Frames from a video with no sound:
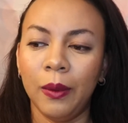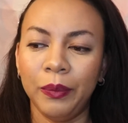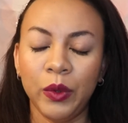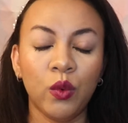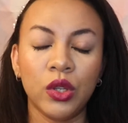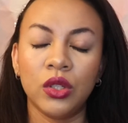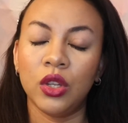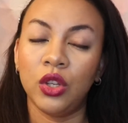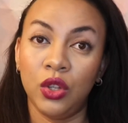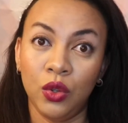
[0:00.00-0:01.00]
It was a
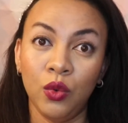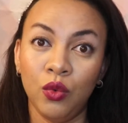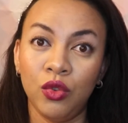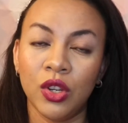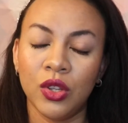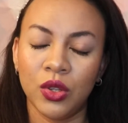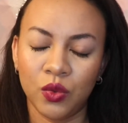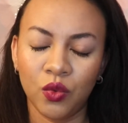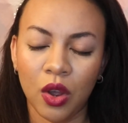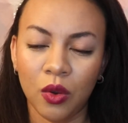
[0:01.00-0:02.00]
huge
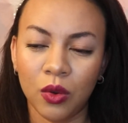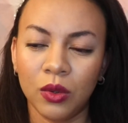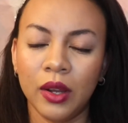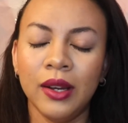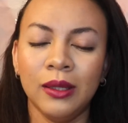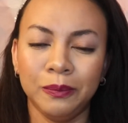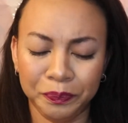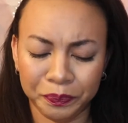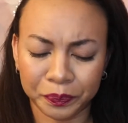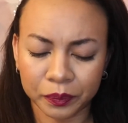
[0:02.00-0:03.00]
struggle.
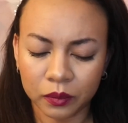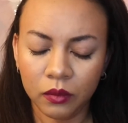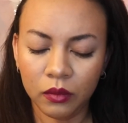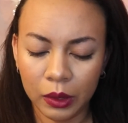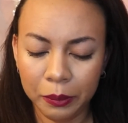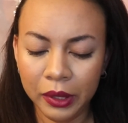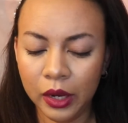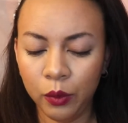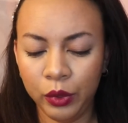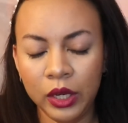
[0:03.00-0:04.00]
But
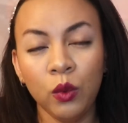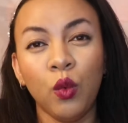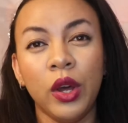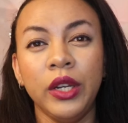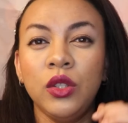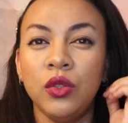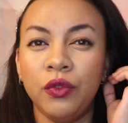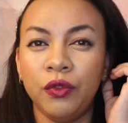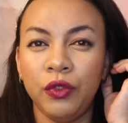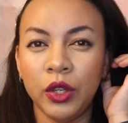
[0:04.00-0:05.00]
I really wanted to
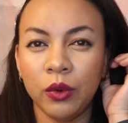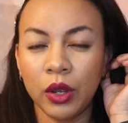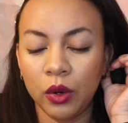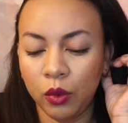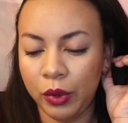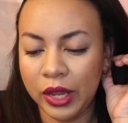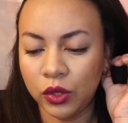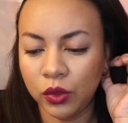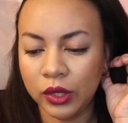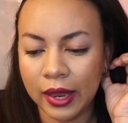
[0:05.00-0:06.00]
figure out a way
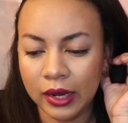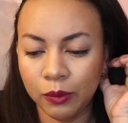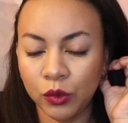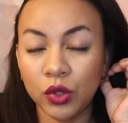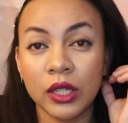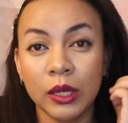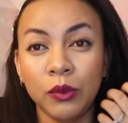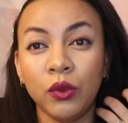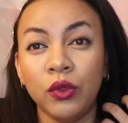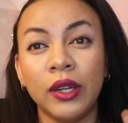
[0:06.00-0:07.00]
to get him to
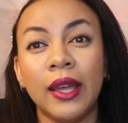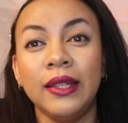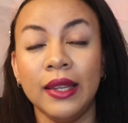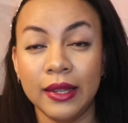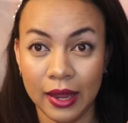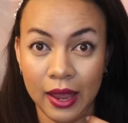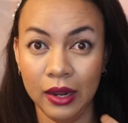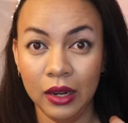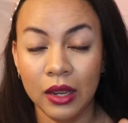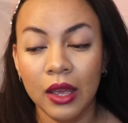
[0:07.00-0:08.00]
sleep through the night
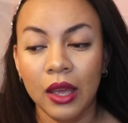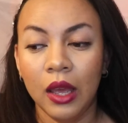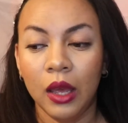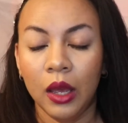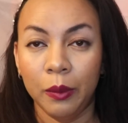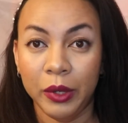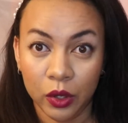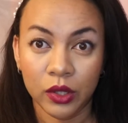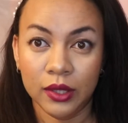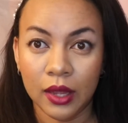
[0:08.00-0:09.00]
again,
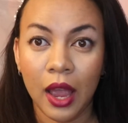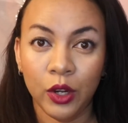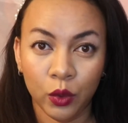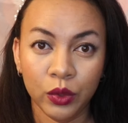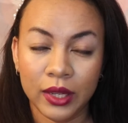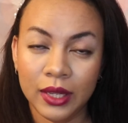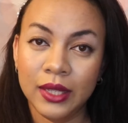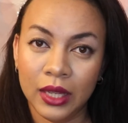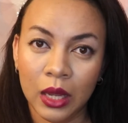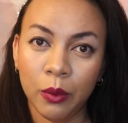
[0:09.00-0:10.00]
because I know that
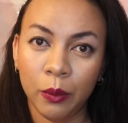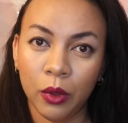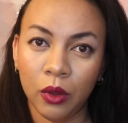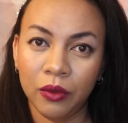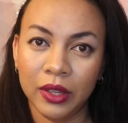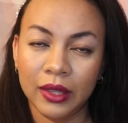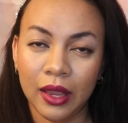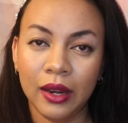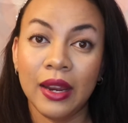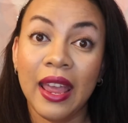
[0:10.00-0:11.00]
he's capable of it,
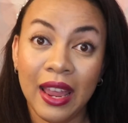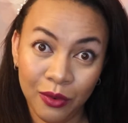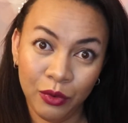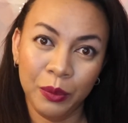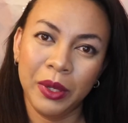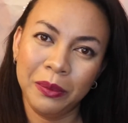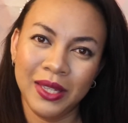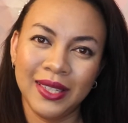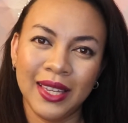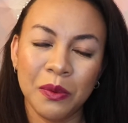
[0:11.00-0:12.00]
and every
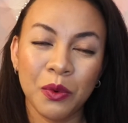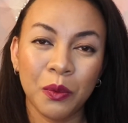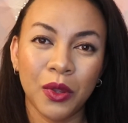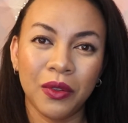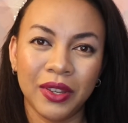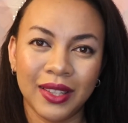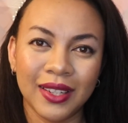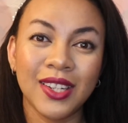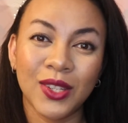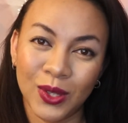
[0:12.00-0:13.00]
baby is capable of it,
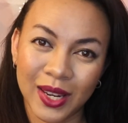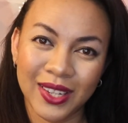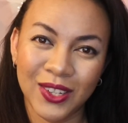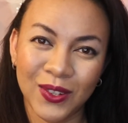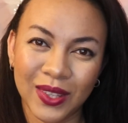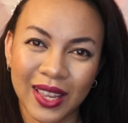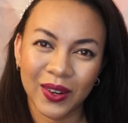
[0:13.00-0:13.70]
just to let you know that,